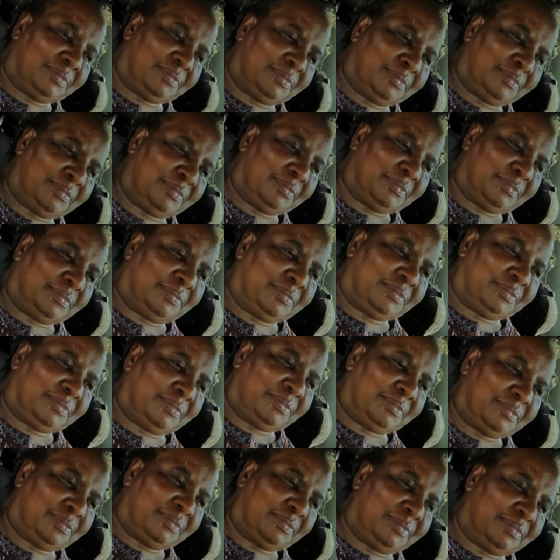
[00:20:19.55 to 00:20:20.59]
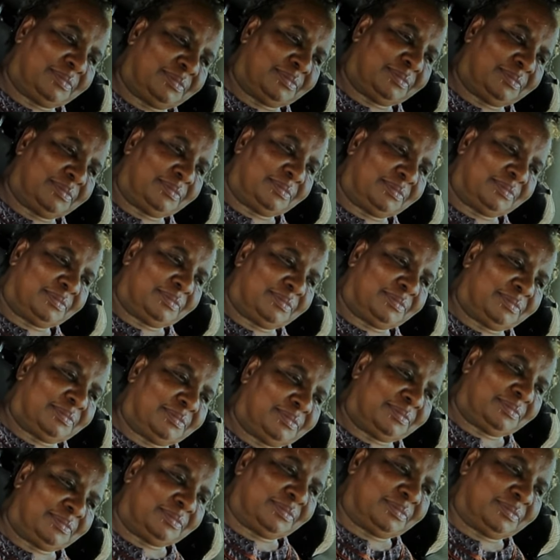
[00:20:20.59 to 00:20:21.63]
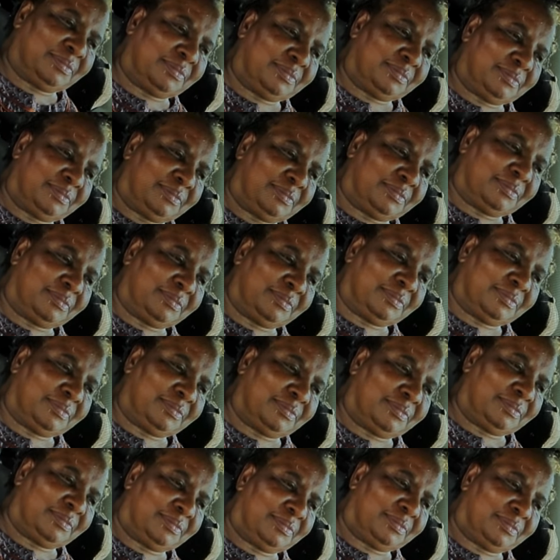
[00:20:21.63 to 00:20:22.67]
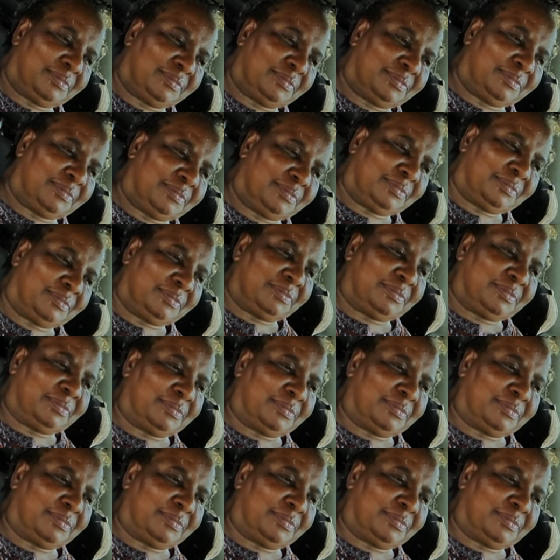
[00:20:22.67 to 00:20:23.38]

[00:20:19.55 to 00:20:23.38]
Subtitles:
I need to hold the corner.